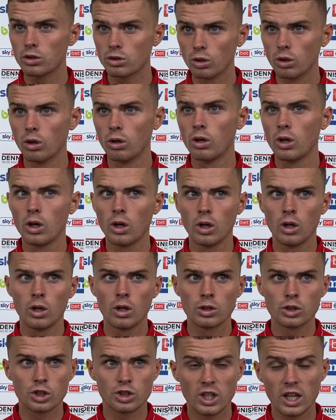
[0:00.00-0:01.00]
So
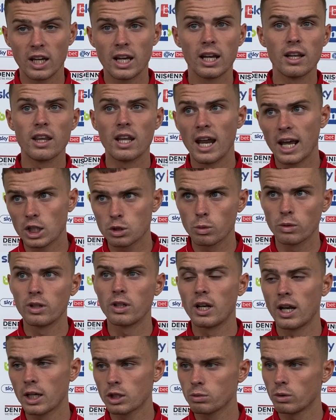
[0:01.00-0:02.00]
just take it to the next one,
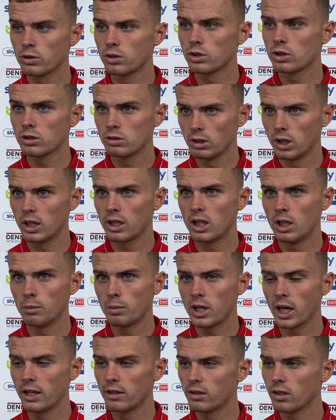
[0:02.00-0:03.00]
the next one. Just need to
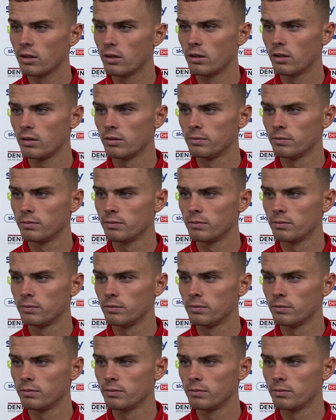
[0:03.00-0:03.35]
keep grinding